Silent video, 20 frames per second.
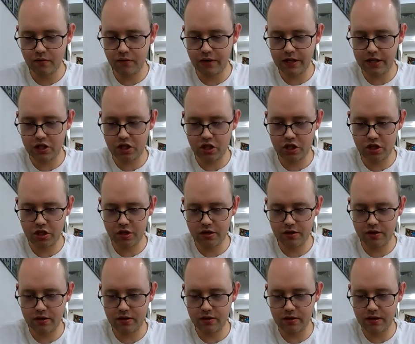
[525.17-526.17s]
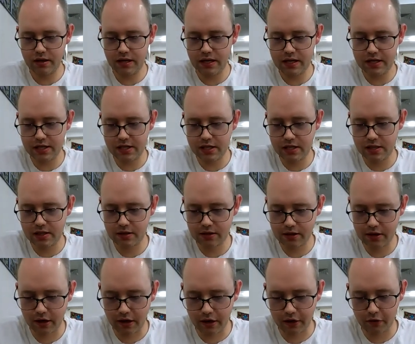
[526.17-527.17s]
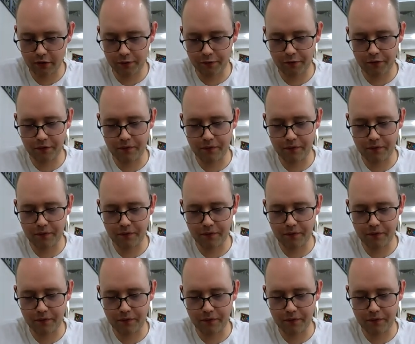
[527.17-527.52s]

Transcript: which is kind of